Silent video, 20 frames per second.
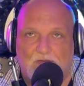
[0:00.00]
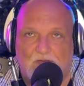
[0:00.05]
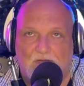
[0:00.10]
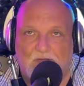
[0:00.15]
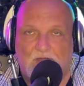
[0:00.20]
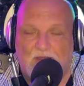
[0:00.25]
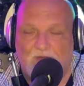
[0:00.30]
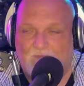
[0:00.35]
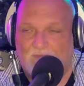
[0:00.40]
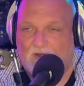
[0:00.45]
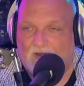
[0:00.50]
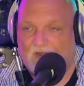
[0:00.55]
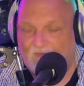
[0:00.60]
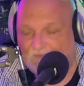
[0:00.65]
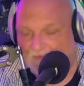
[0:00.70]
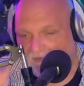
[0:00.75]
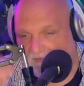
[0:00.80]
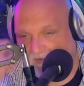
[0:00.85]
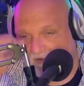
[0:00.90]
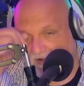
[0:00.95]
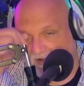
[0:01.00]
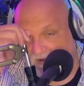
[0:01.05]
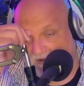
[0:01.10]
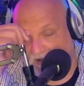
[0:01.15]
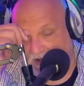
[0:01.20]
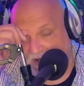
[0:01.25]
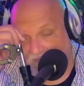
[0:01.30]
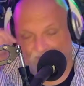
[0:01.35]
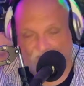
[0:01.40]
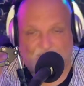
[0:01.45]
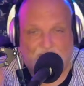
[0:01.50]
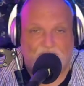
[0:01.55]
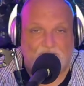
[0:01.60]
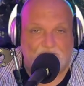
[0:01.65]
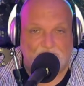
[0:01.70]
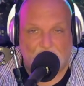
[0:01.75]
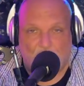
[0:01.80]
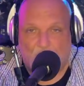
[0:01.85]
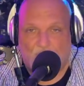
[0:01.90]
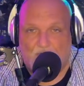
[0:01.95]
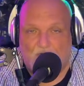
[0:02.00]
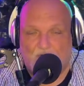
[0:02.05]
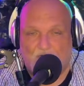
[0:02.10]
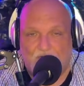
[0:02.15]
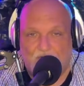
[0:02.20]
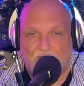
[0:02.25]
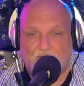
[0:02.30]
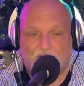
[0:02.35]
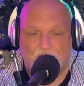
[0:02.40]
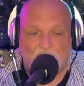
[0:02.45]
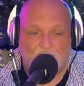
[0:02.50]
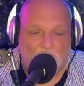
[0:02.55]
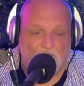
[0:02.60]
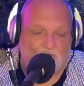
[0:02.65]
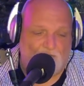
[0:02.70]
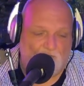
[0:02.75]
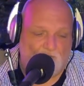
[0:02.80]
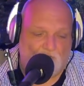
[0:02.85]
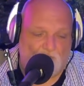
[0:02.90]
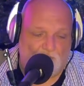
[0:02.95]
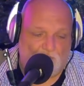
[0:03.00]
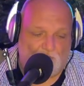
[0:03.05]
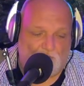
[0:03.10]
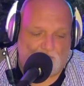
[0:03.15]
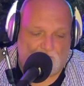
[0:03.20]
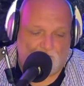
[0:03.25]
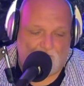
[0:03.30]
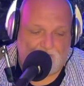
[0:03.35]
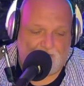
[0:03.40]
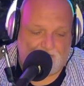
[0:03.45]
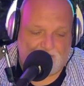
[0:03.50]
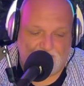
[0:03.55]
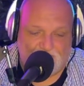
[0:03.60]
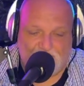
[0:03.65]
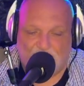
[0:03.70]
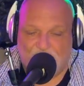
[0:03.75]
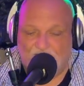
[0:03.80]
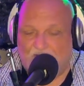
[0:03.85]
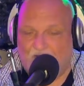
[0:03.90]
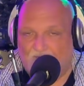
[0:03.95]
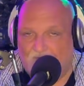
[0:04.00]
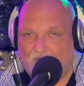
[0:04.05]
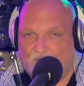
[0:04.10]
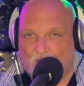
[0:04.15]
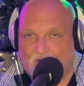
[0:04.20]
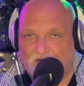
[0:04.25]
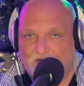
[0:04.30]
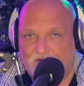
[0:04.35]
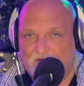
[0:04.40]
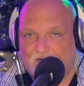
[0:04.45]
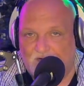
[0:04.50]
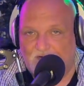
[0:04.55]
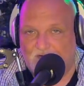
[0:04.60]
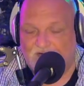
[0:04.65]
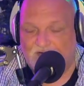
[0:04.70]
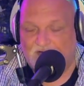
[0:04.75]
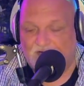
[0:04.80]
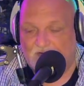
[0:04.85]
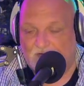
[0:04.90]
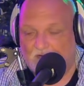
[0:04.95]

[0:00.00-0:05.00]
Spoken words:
I'm going to have to look at a couple of things. One, will I be able to take live questions